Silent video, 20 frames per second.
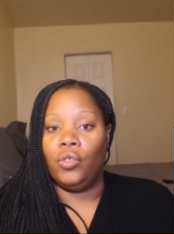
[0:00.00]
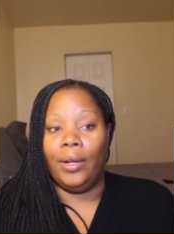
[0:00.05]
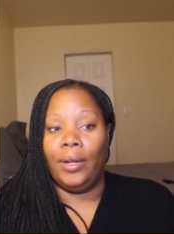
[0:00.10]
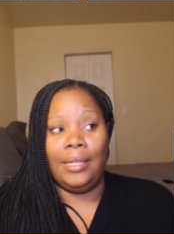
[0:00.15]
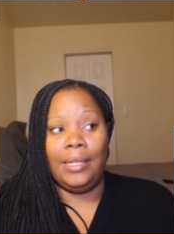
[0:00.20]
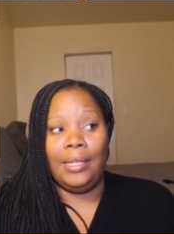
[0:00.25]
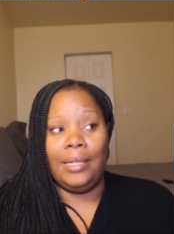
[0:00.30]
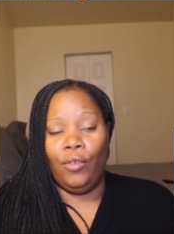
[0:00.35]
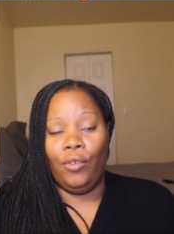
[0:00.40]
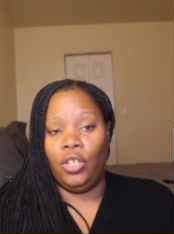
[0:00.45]
I
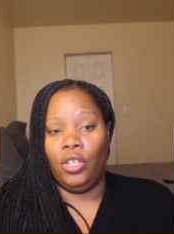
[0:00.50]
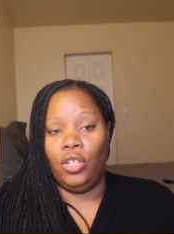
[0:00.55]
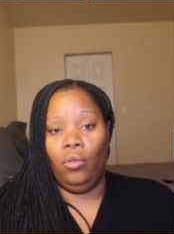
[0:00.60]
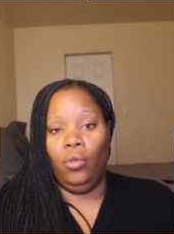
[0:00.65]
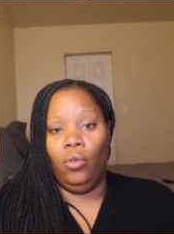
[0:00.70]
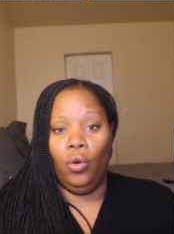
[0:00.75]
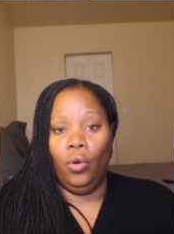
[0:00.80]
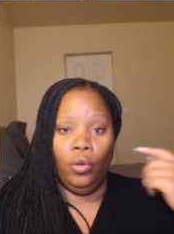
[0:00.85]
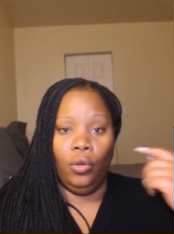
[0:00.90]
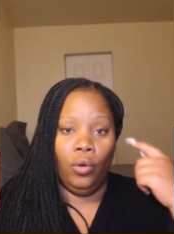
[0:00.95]
guess they have a show
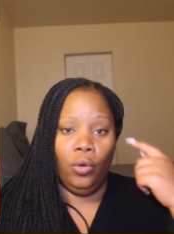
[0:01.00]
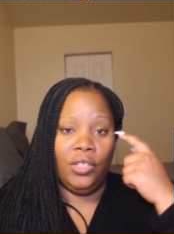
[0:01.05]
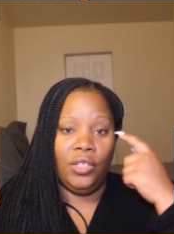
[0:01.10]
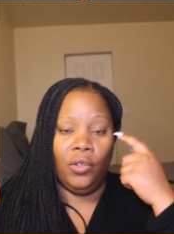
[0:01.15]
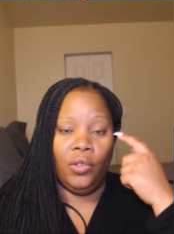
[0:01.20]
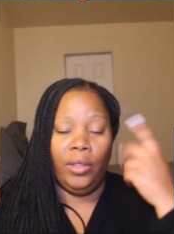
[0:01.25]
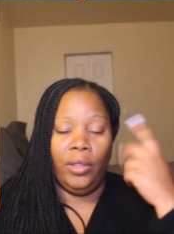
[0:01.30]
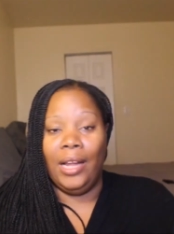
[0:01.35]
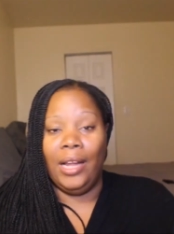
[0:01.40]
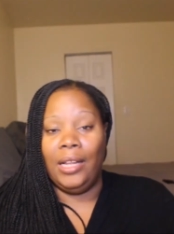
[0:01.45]
going on, and
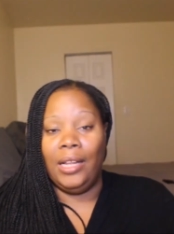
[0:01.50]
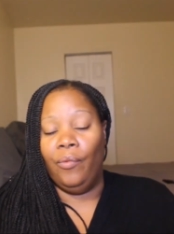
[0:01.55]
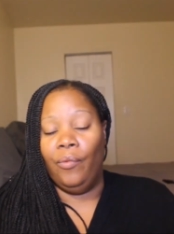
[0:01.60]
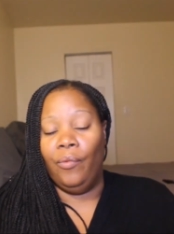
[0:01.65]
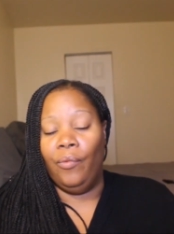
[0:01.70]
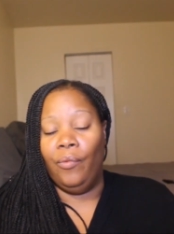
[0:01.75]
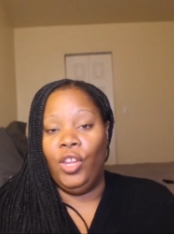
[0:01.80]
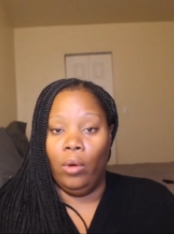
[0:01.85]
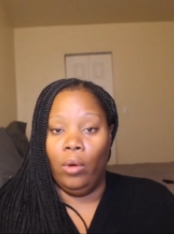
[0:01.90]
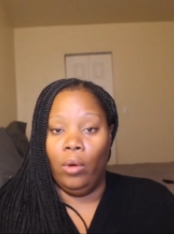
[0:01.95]
so they're at the
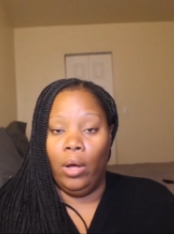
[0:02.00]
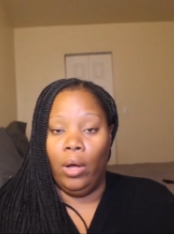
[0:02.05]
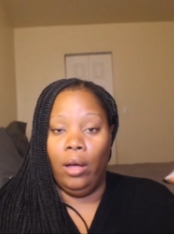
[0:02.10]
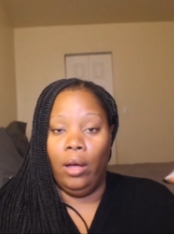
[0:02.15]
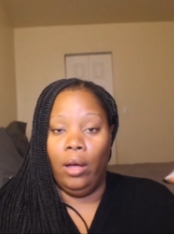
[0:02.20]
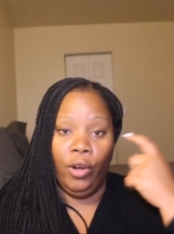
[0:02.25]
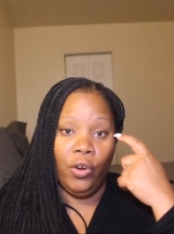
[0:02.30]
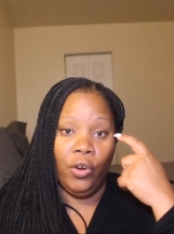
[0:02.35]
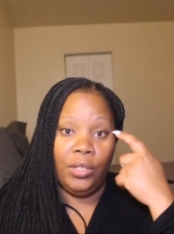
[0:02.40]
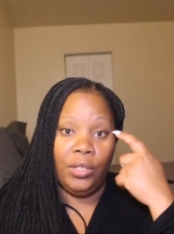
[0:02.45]
venue
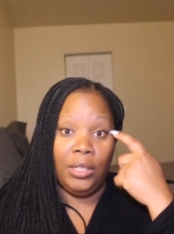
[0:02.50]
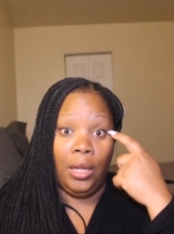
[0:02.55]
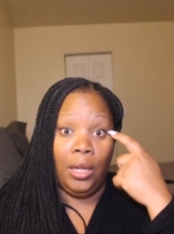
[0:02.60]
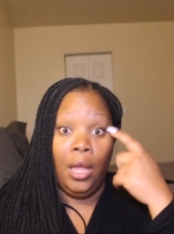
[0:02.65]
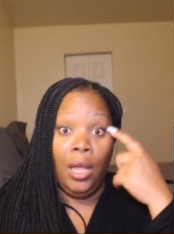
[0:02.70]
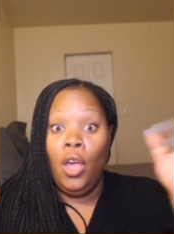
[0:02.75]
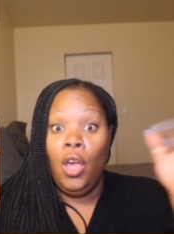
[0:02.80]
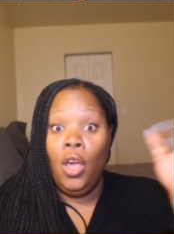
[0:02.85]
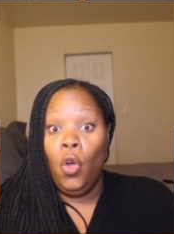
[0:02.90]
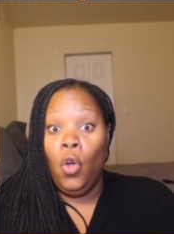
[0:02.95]

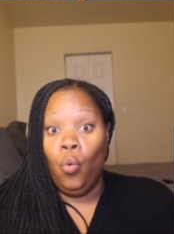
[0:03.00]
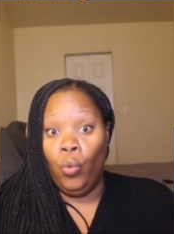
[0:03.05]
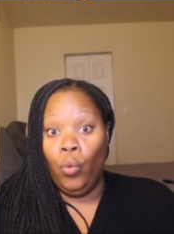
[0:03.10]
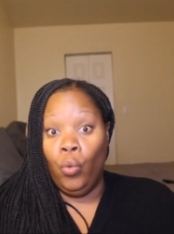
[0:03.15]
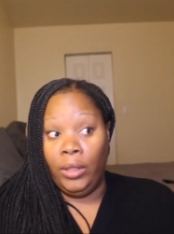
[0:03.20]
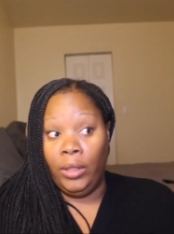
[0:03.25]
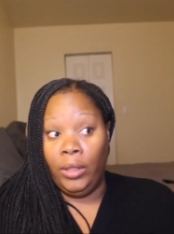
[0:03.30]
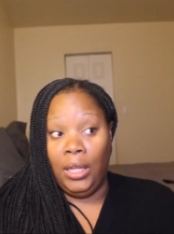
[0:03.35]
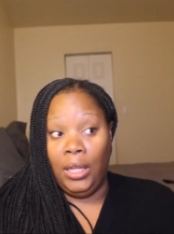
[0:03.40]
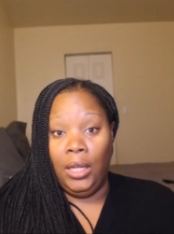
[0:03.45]
rehearsing
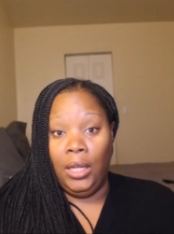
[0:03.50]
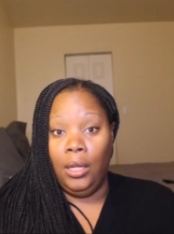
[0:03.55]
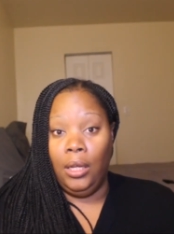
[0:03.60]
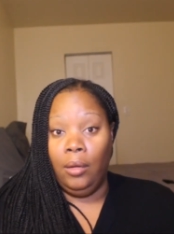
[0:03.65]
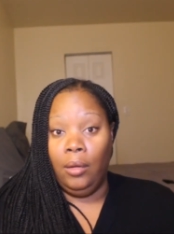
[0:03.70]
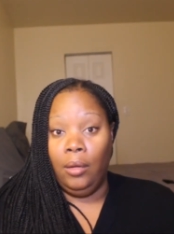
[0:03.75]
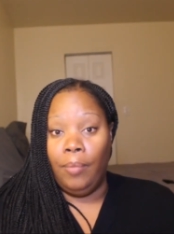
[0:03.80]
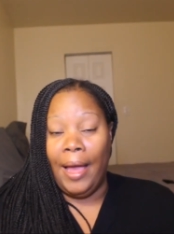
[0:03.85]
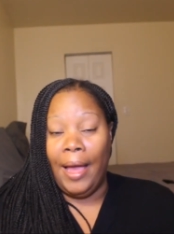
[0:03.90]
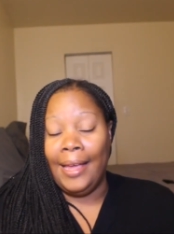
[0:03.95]
with
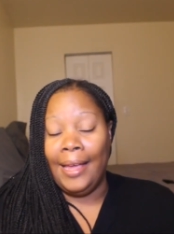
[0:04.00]
the